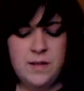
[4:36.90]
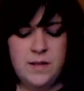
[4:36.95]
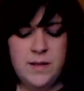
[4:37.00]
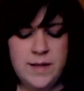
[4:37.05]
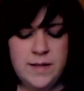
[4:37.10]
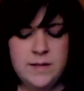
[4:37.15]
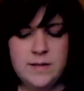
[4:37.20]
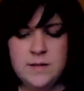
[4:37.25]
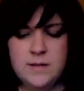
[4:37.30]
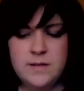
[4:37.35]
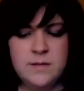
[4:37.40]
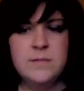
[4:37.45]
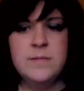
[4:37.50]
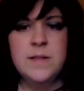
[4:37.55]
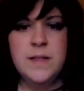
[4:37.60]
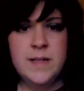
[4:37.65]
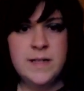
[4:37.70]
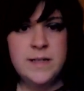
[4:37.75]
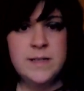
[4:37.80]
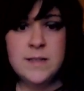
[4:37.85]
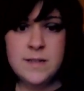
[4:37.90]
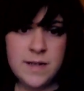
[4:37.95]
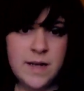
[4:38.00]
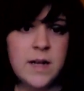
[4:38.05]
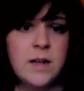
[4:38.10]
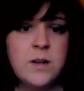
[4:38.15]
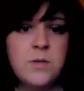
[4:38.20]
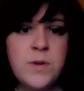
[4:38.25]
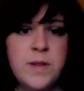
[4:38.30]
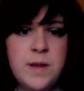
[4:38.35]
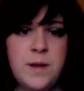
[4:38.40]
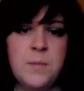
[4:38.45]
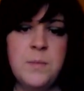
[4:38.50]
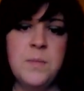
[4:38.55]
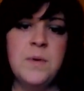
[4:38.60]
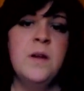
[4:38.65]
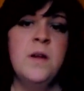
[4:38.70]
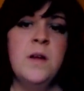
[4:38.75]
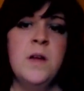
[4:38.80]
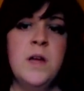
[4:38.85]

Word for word: let's let's stand with him